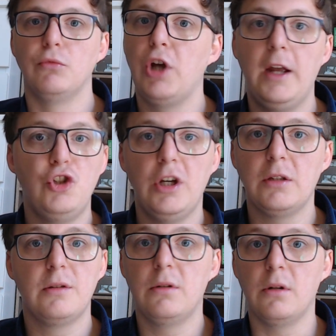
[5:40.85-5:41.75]
change
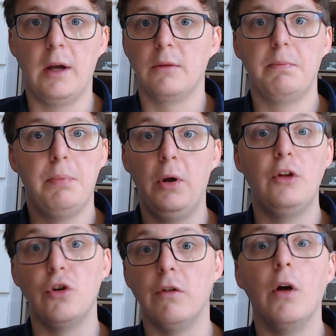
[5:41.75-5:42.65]
it. Like, put
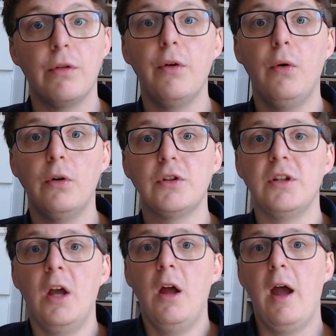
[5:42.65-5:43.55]
in your own thoughts.